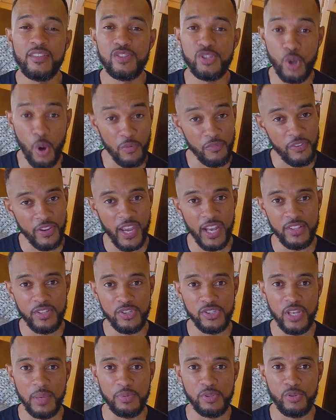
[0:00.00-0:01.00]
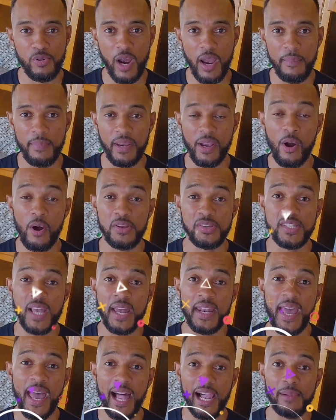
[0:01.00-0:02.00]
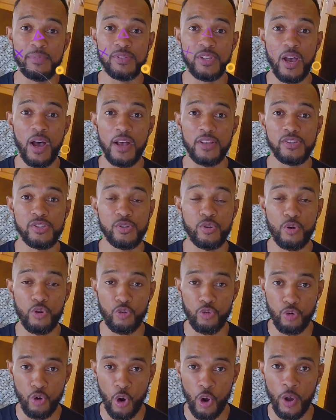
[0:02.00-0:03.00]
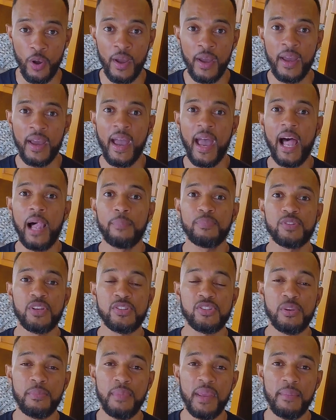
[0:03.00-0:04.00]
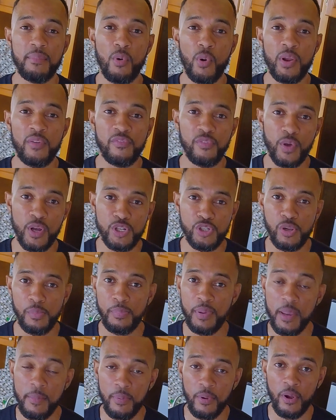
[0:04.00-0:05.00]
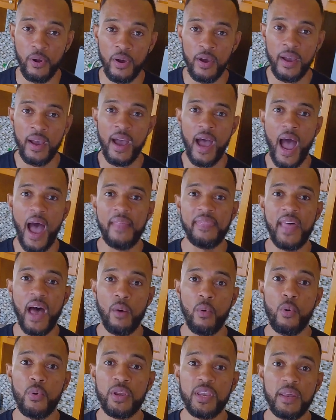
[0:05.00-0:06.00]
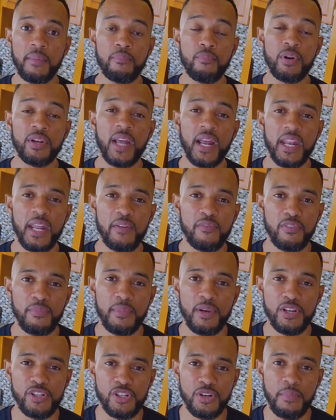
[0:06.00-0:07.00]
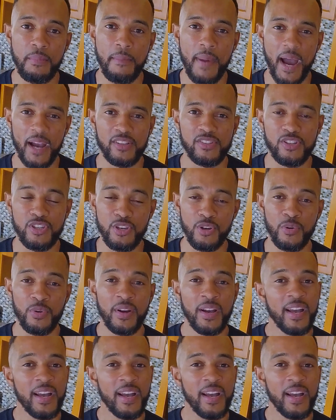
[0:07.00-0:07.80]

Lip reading: don't forget to subscribe because that helps us to grow, helps us to meet more influential people, and that way we can bring that information back to you.